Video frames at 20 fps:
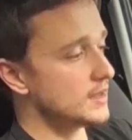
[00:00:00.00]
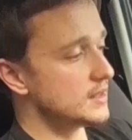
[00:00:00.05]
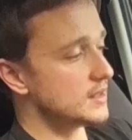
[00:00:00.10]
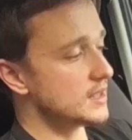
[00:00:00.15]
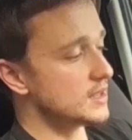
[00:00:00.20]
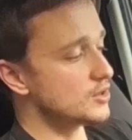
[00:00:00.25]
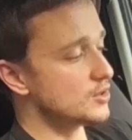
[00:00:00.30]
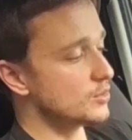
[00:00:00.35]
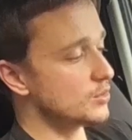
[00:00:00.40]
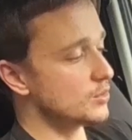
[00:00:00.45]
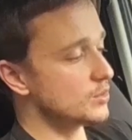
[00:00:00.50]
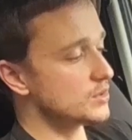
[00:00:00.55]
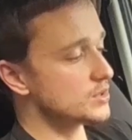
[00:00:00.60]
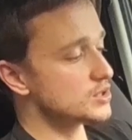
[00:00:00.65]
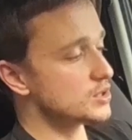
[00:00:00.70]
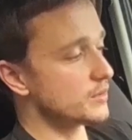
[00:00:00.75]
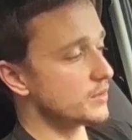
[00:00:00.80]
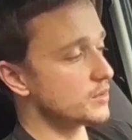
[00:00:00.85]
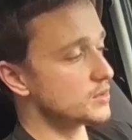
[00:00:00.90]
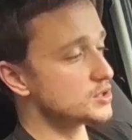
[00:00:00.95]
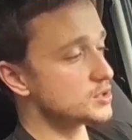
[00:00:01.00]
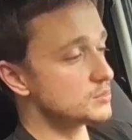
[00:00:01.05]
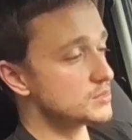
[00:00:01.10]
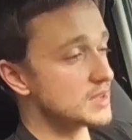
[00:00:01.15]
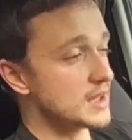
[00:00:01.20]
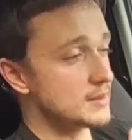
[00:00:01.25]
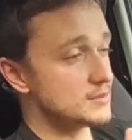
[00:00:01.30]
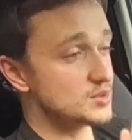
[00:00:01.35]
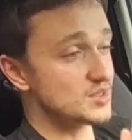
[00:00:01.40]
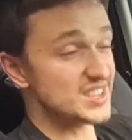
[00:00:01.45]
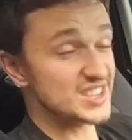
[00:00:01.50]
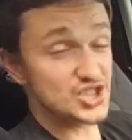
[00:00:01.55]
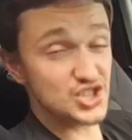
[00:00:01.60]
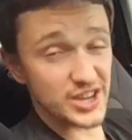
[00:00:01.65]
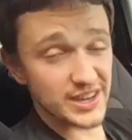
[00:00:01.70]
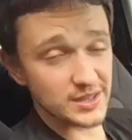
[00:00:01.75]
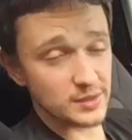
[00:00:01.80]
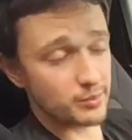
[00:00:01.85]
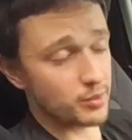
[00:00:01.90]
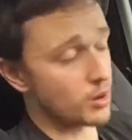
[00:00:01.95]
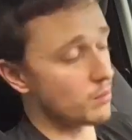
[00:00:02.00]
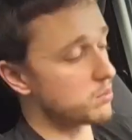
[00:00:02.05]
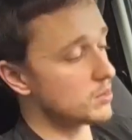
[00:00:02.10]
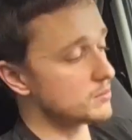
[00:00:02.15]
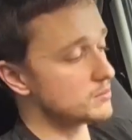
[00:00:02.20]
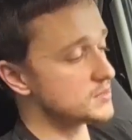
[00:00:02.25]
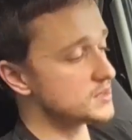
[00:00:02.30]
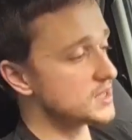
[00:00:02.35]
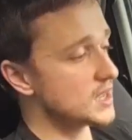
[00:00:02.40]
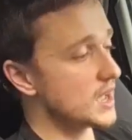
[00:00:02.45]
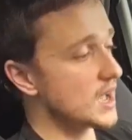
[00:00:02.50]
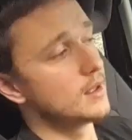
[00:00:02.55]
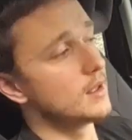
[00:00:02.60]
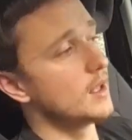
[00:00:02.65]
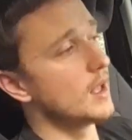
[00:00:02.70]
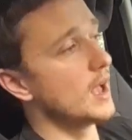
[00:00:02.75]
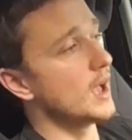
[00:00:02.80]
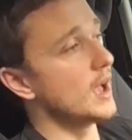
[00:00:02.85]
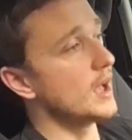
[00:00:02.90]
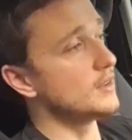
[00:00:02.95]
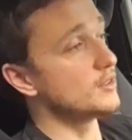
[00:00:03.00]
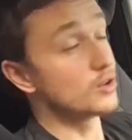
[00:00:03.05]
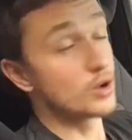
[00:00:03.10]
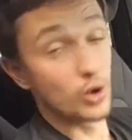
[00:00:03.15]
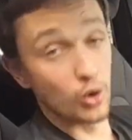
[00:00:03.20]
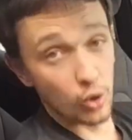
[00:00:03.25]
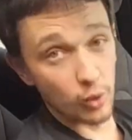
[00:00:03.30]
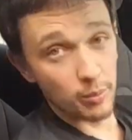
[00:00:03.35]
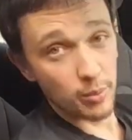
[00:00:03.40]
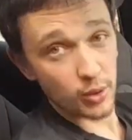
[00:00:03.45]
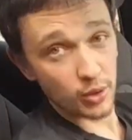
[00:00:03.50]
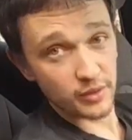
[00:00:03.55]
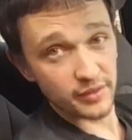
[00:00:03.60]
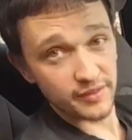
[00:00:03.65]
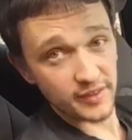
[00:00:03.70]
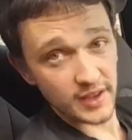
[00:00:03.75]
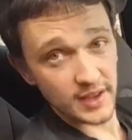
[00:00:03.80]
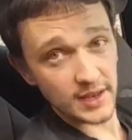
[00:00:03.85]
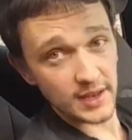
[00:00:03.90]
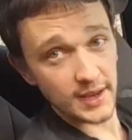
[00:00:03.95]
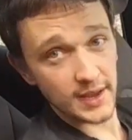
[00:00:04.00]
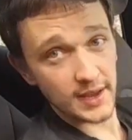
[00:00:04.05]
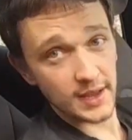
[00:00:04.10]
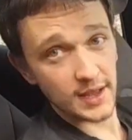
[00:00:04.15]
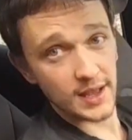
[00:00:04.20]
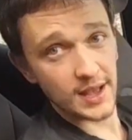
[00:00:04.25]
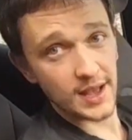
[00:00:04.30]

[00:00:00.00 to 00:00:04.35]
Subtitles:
They do suffer sometimes with injector problems and glow plug failure,